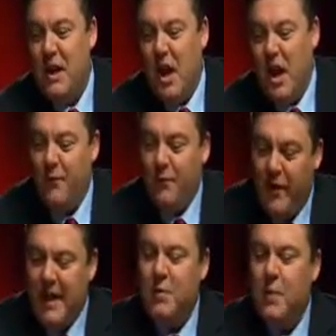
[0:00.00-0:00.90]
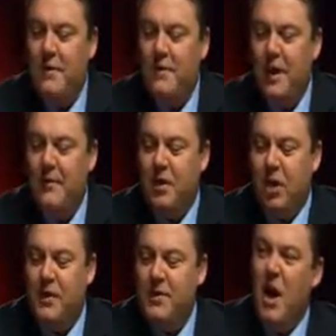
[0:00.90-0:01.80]
For that
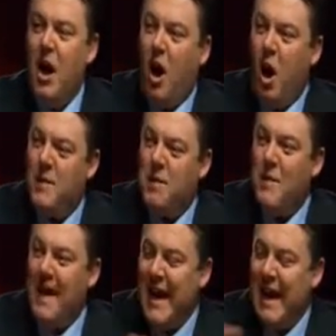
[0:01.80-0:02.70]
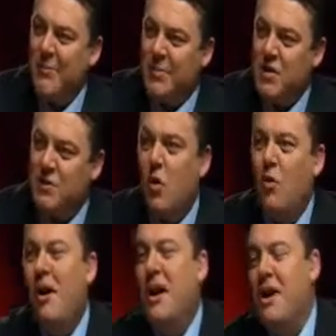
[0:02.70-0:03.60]
$25, ask me how much more
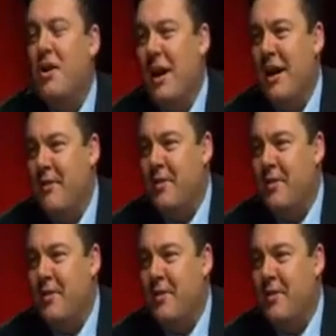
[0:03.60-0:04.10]
money you have to